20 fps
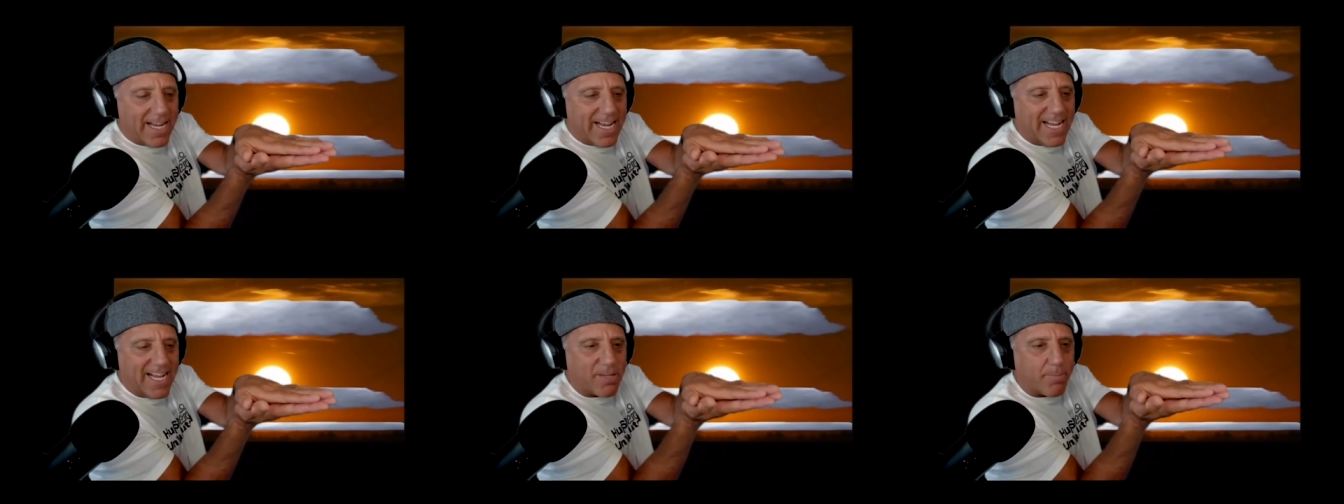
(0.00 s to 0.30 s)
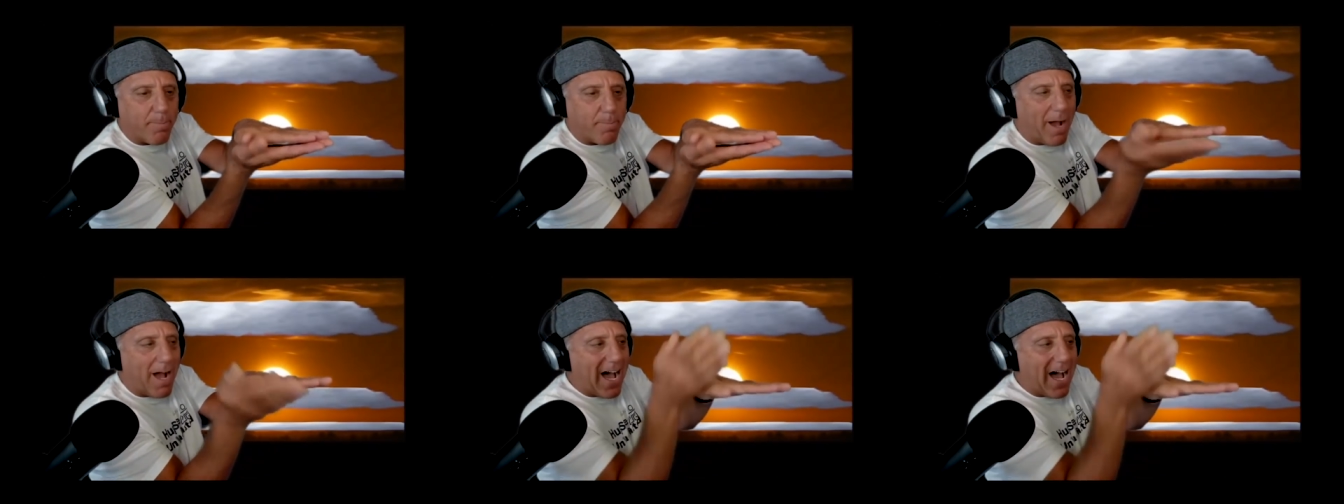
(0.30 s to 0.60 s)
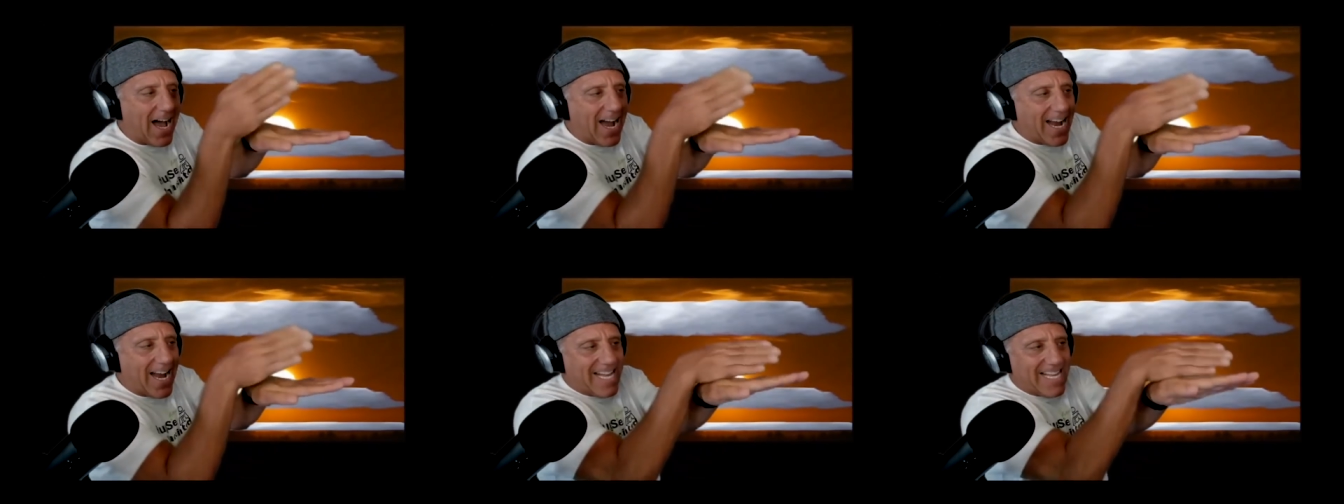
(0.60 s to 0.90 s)
It's
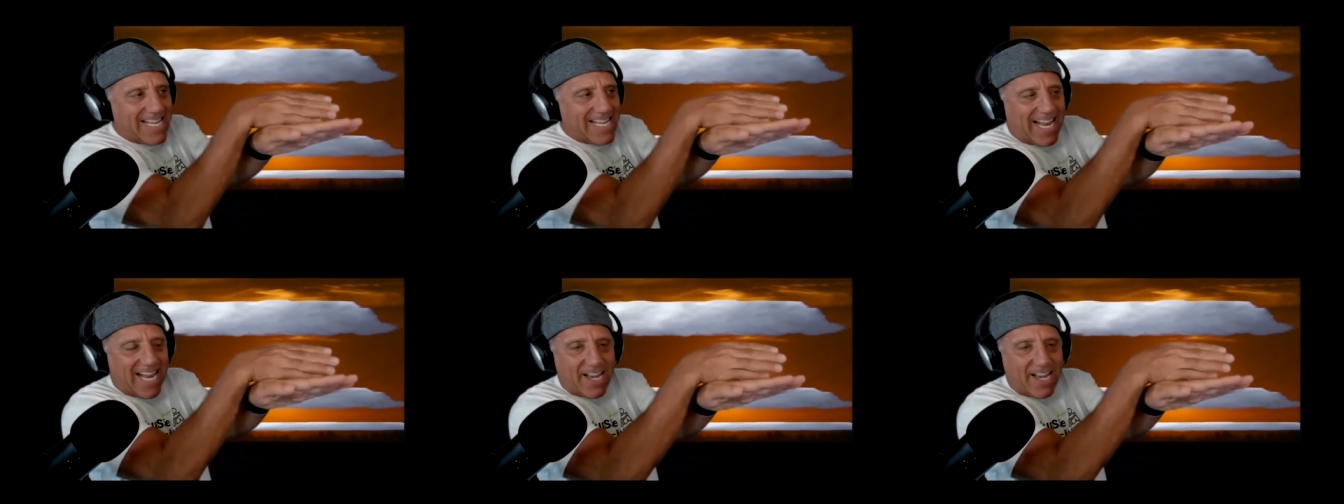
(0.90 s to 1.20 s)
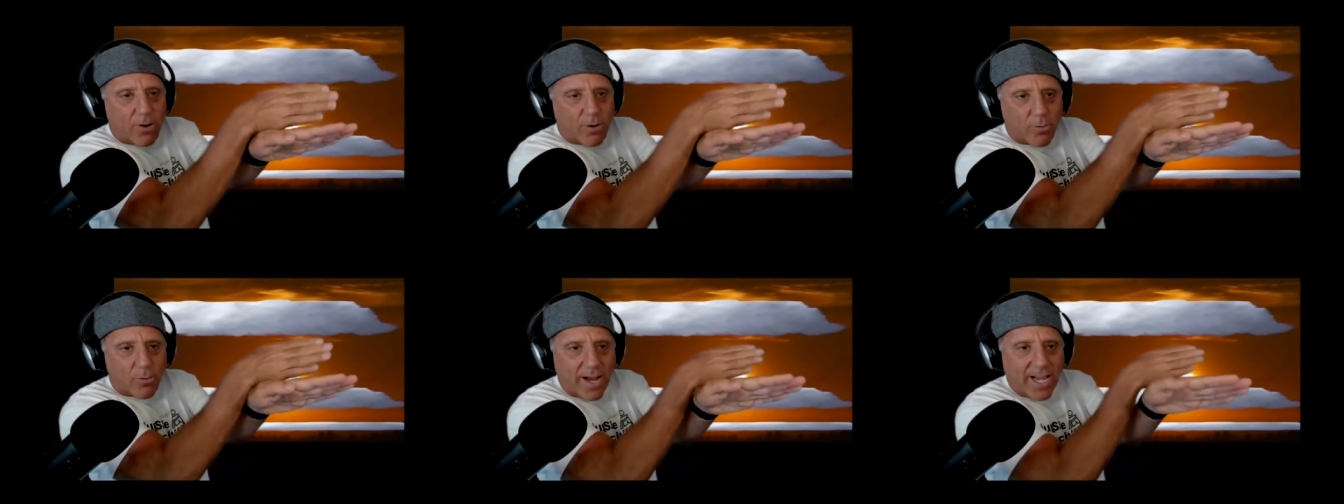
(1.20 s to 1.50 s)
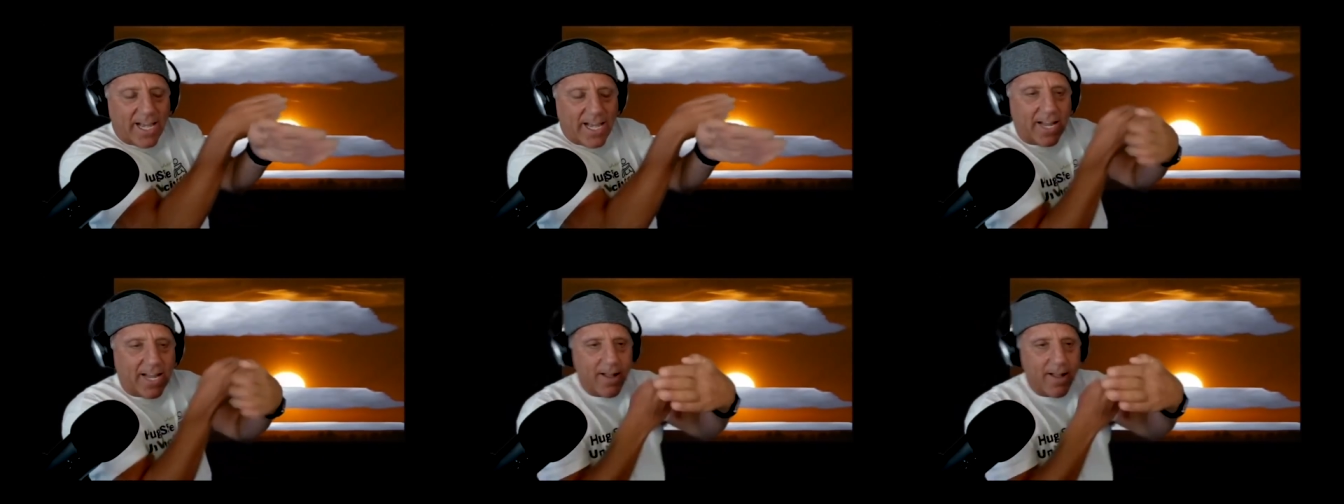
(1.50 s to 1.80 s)
behind it
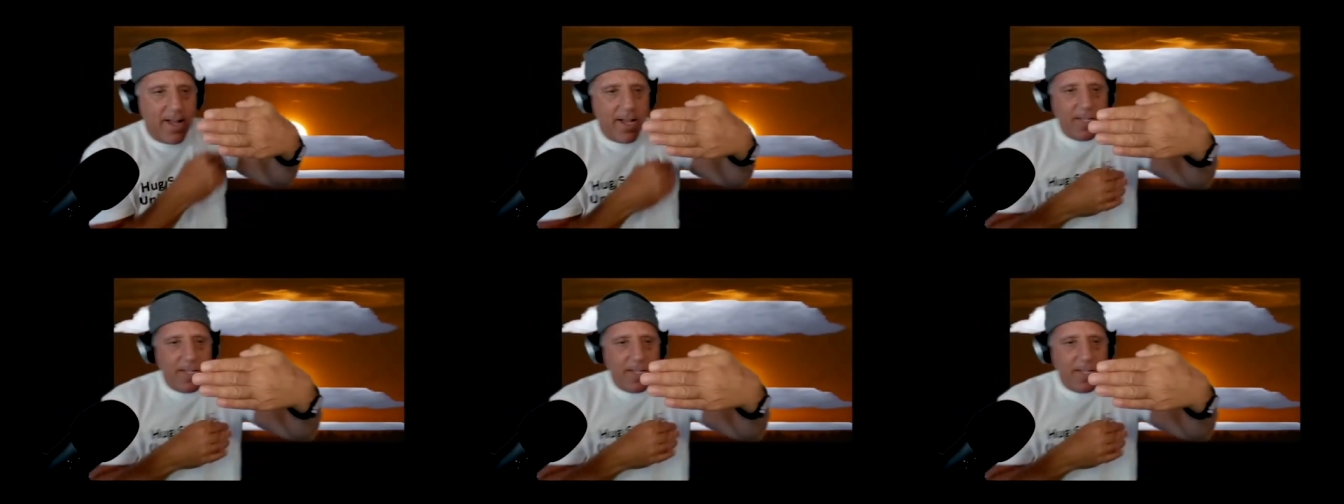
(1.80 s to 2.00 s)
already.